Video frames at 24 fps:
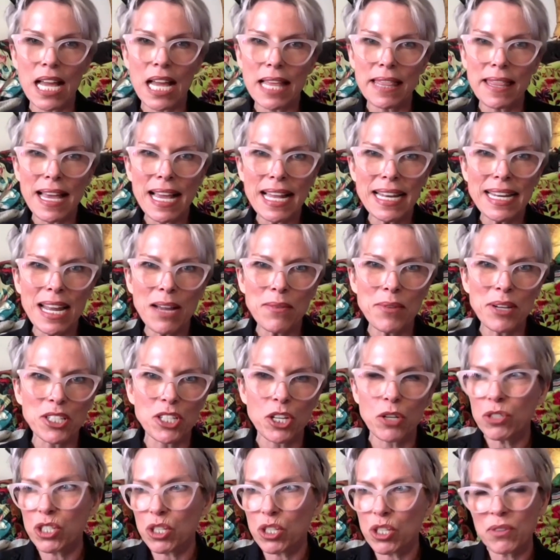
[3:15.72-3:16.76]
like that now. Is
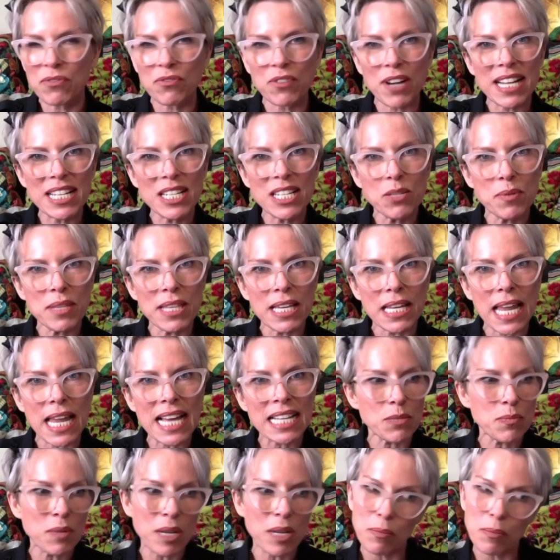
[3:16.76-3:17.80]
she? Oh, she were friends with her
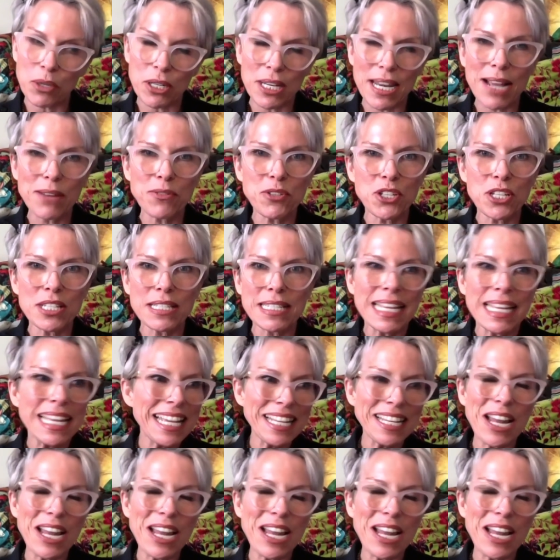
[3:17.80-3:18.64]
last week, but now she's,